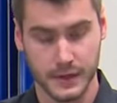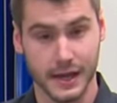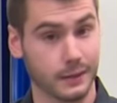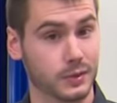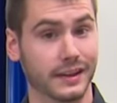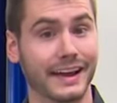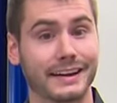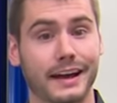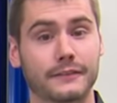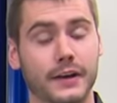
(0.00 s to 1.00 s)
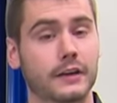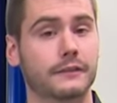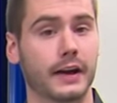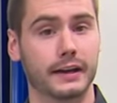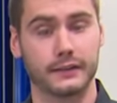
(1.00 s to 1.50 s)
And I'm glad I
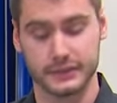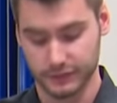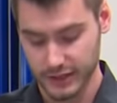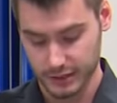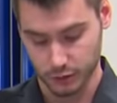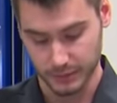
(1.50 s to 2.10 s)
verified on this vehicle,